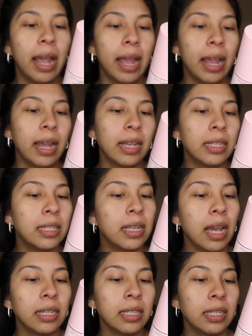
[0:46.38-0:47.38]
It
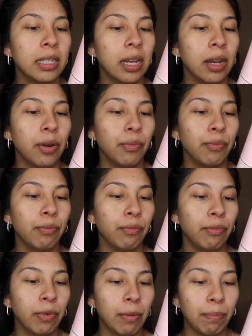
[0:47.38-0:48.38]
says it's a
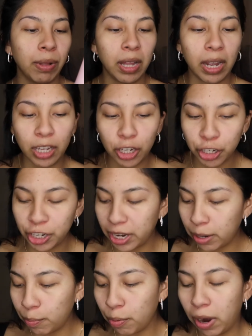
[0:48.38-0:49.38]

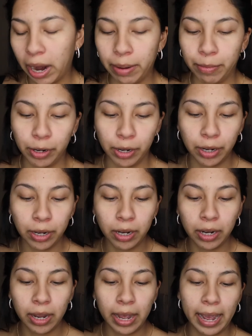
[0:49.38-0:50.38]
replenishing primer
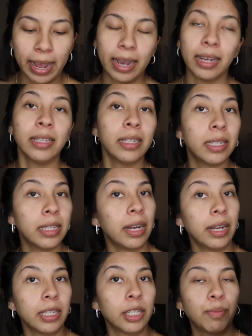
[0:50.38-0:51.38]
and
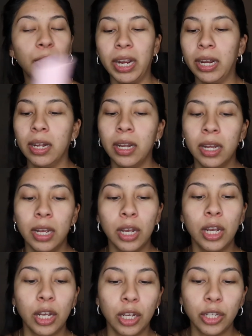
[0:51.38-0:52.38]
setting spray,
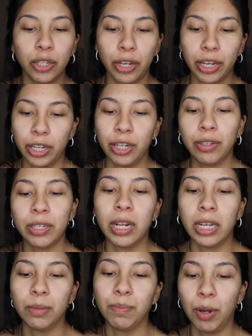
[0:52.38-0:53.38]
so you can use it
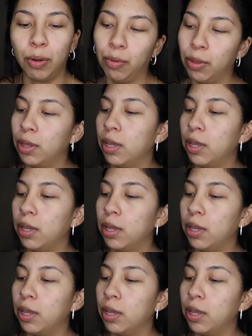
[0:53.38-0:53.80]
as both.